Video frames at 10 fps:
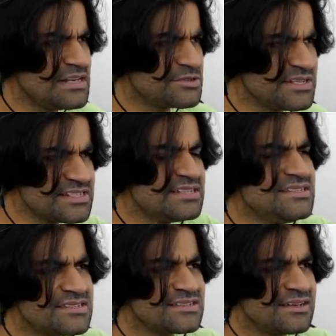So this
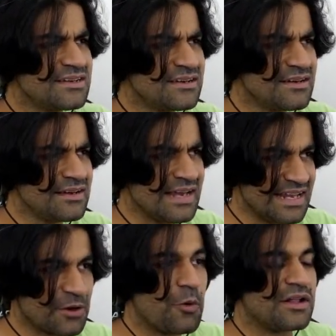is
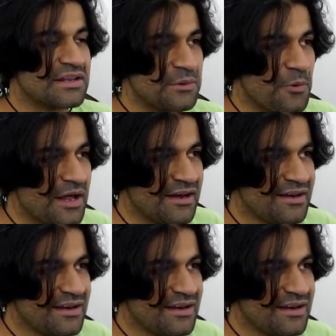inequality 1.